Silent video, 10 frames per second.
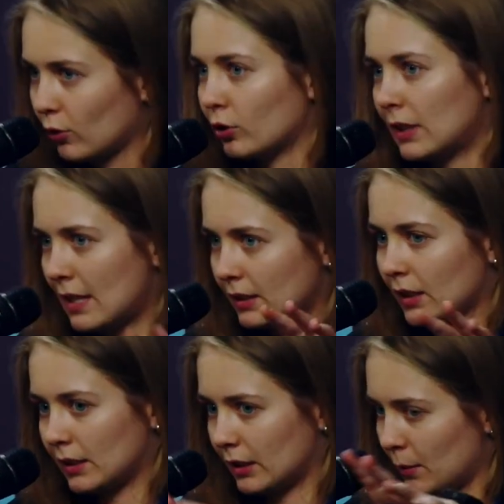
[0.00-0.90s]
But this
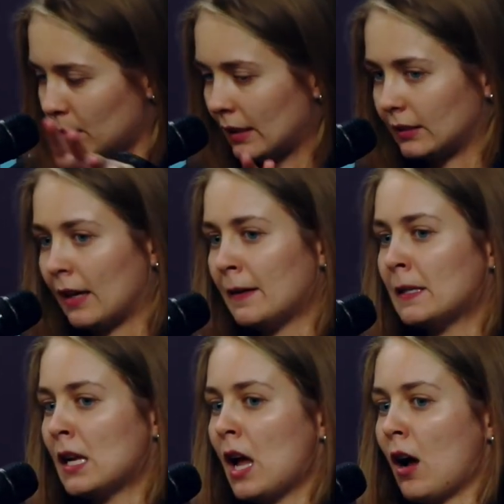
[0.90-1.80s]

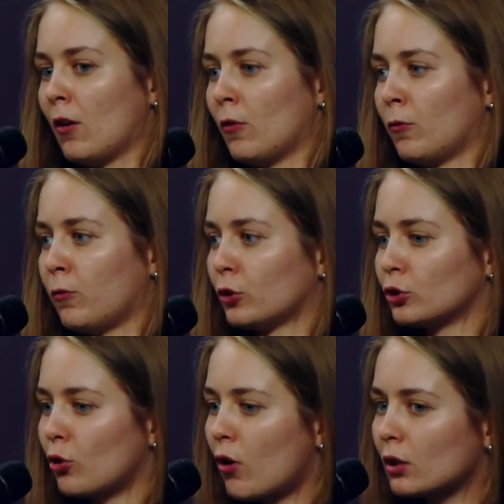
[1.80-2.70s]

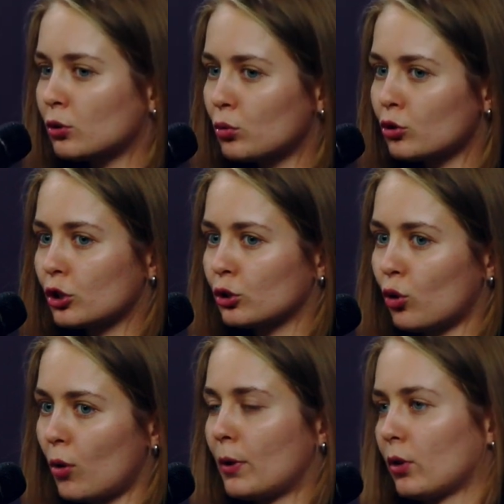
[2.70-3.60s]
triangle
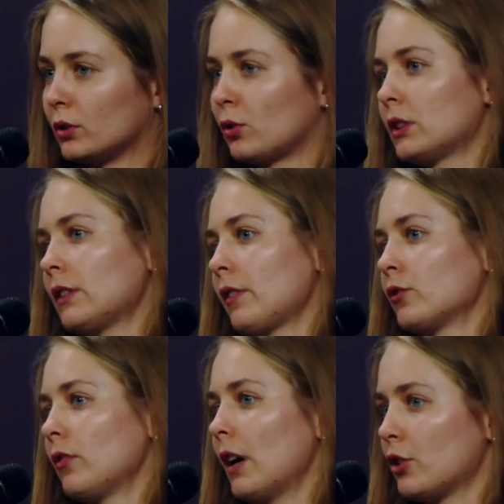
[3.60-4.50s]
volunteers,
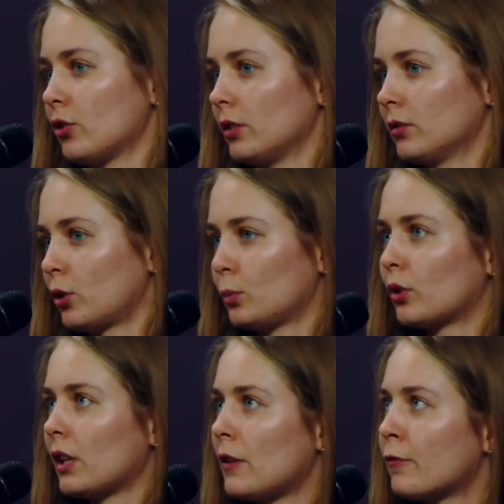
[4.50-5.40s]
government,
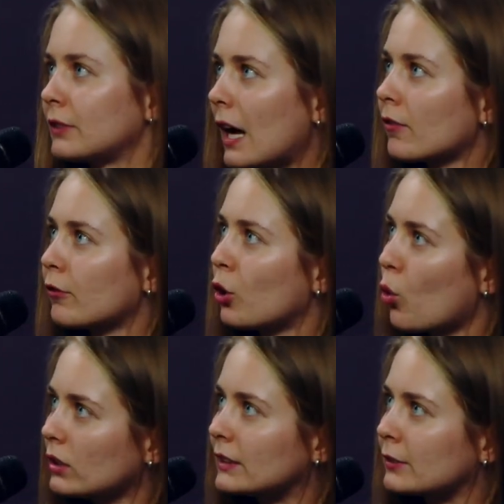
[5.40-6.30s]
and
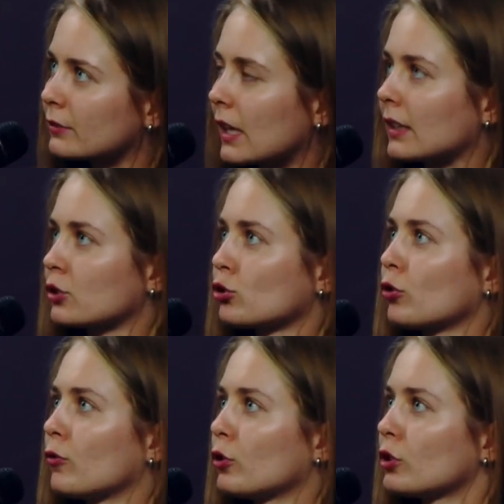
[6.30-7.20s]
uh, the end
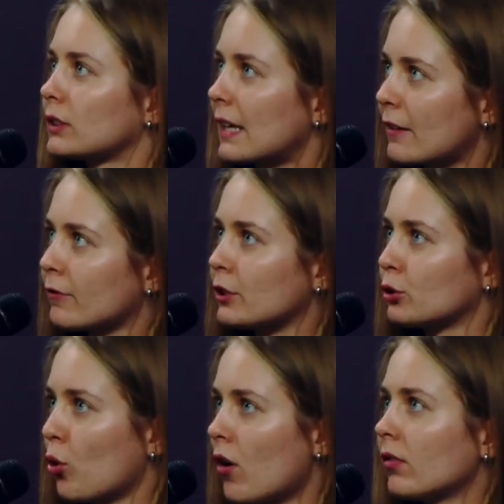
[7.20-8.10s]
consumer that is
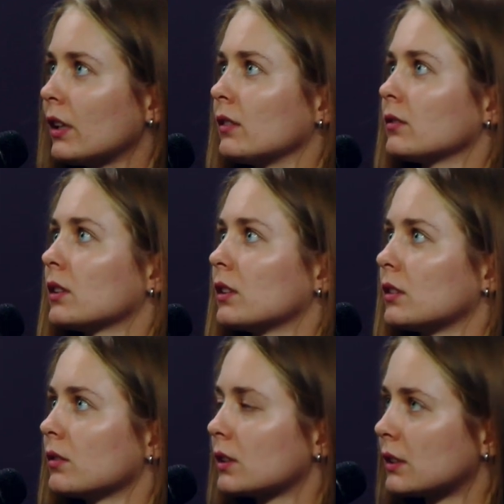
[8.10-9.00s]
serviceman.
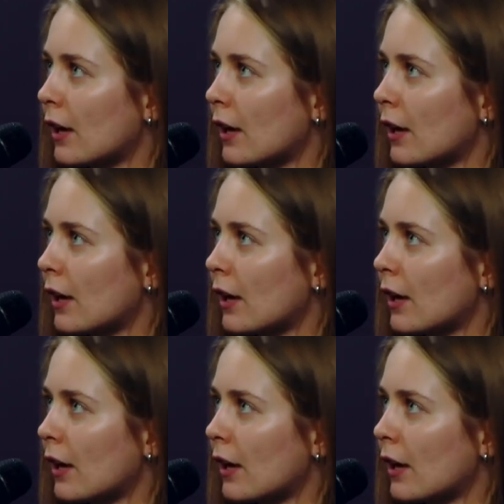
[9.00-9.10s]
So it's